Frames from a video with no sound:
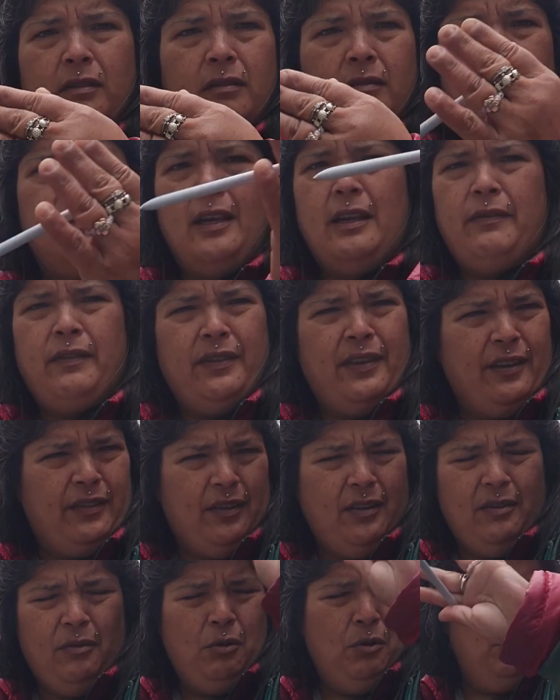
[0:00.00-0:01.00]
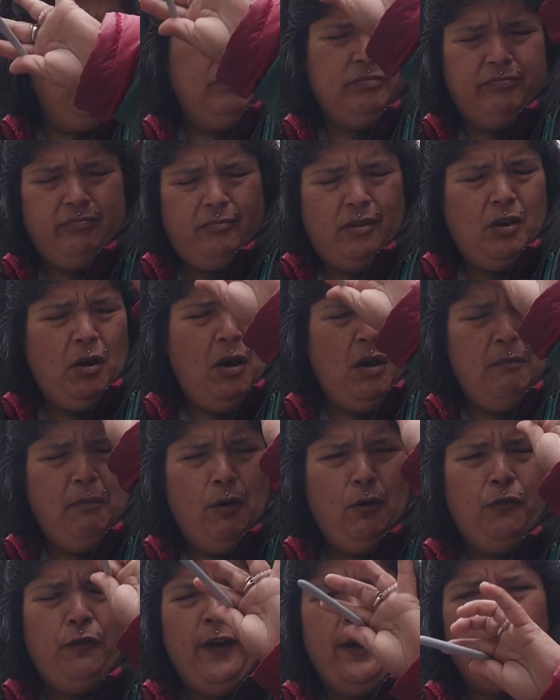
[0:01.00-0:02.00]
maybe, like, the whole combo
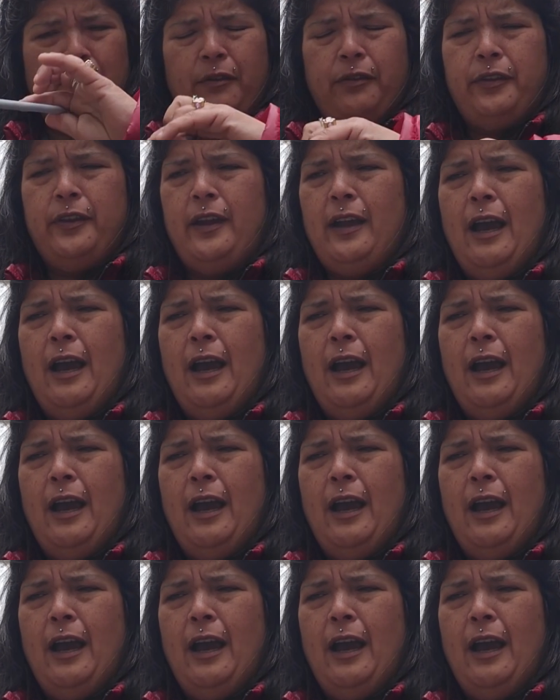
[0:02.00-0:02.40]
fighter thing.